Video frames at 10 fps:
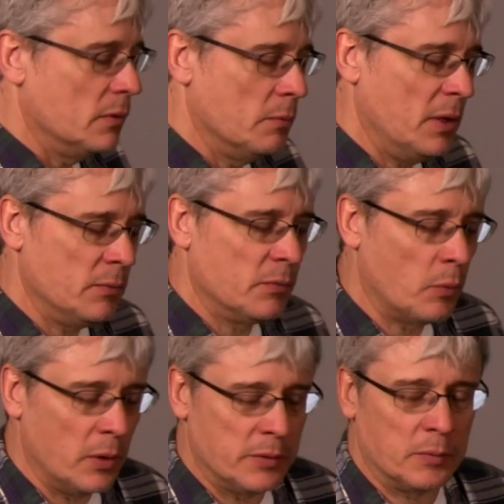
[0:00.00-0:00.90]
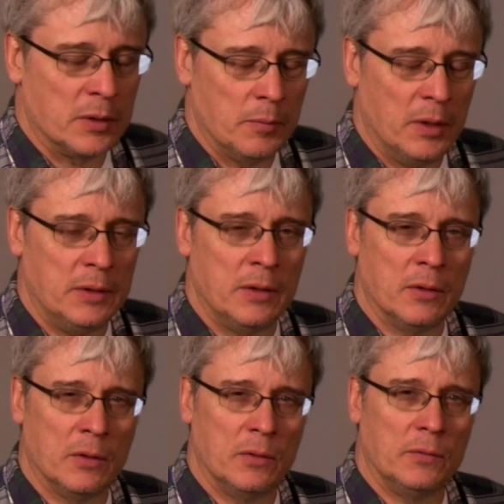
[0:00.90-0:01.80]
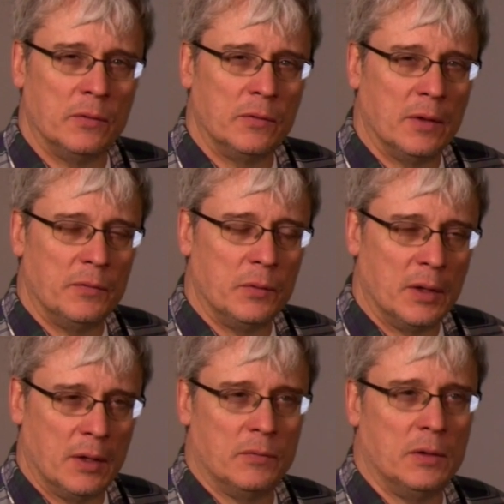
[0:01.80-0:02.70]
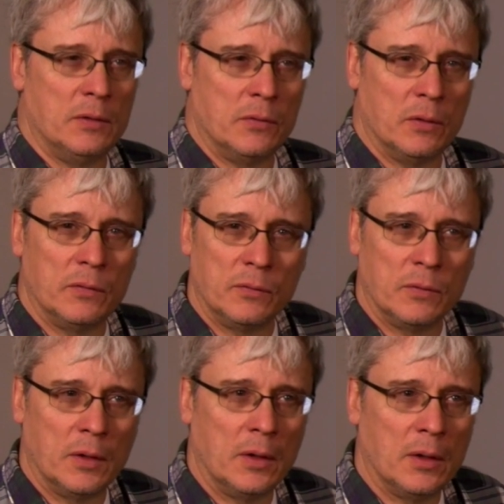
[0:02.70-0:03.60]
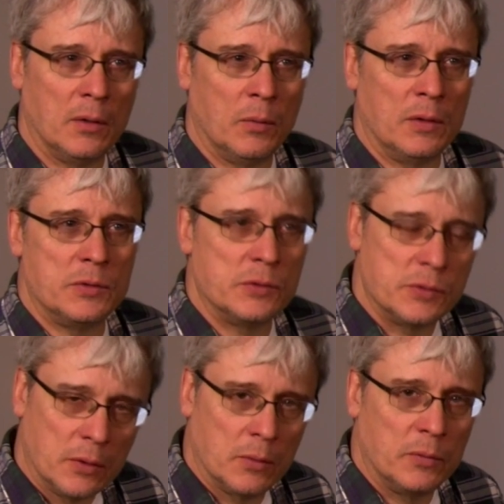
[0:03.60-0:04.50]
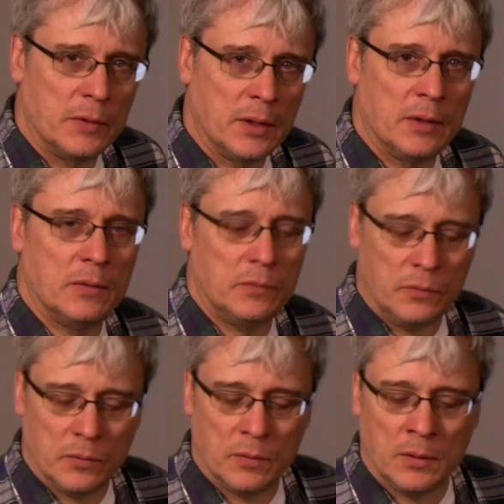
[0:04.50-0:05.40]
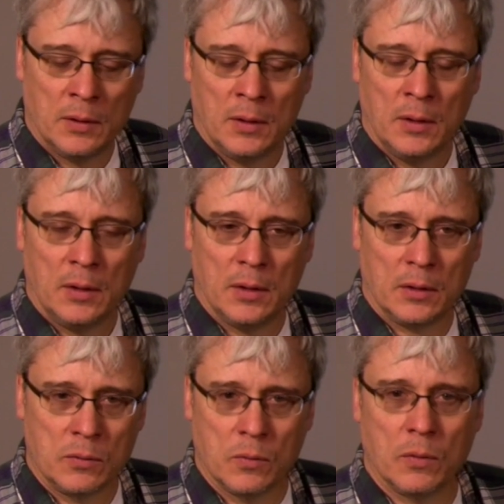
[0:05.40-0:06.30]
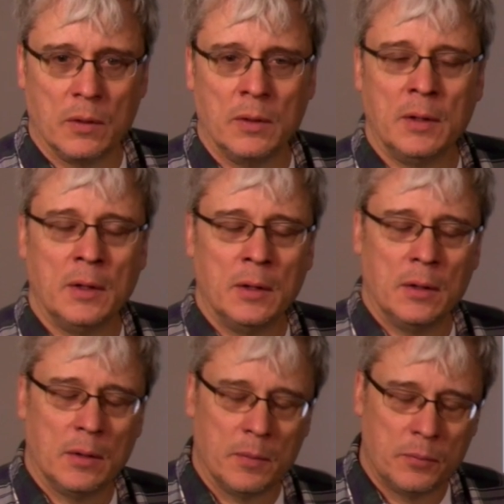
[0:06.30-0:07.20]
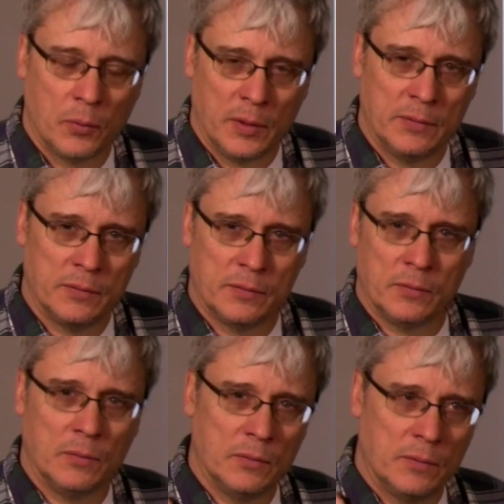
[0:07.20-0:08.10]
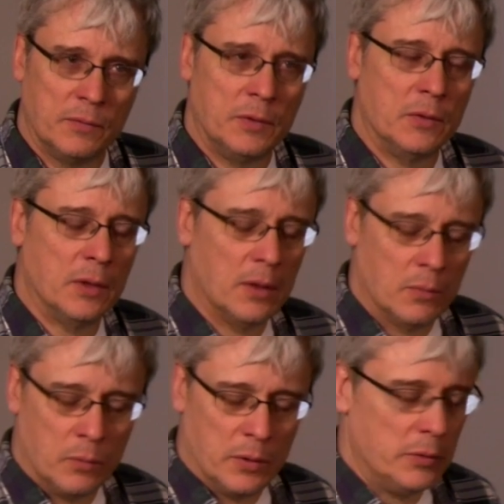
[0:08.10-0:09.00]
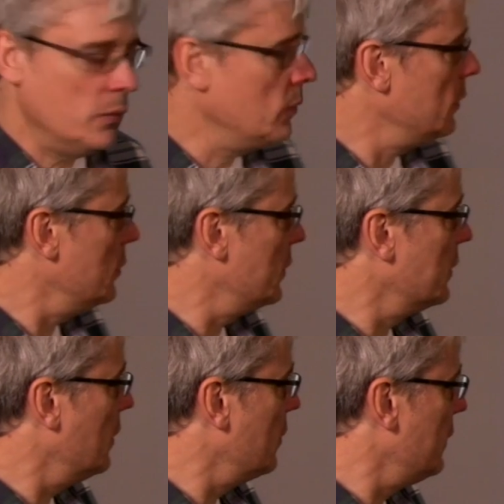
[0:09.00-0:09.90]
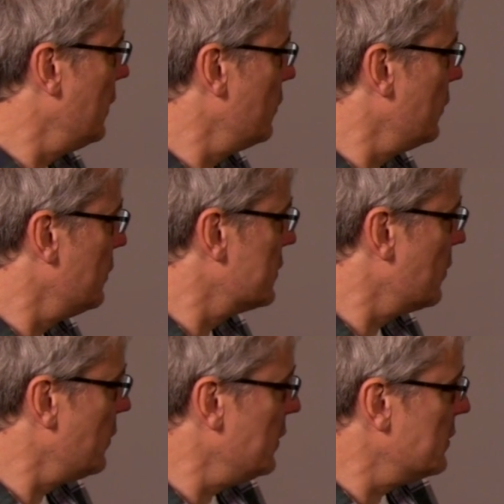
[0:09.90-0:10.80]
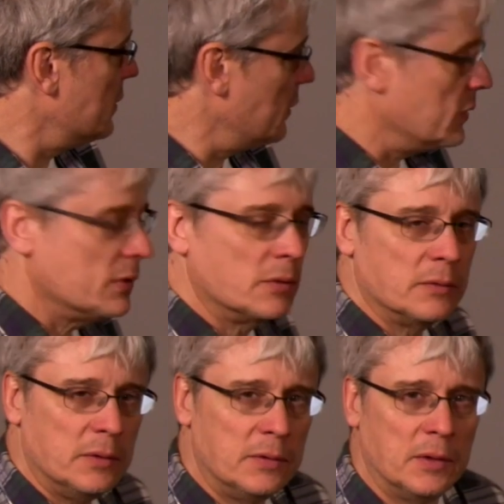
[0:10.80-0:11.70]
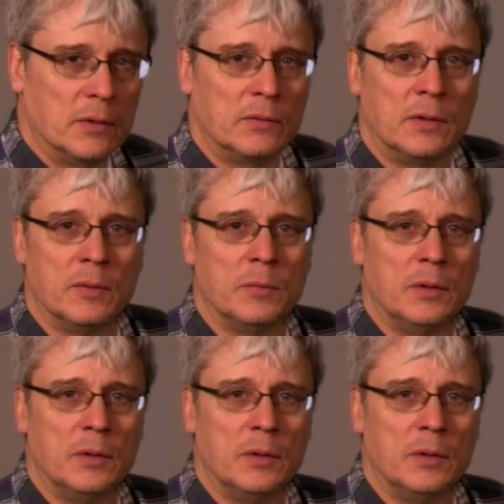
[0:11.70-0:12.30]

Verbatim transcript: the main point I'm going to make here is, is that if you have an interest, uh, why don't you start with that as your core uh, point to, to figure out where you, you would go, and then some of these logistical details can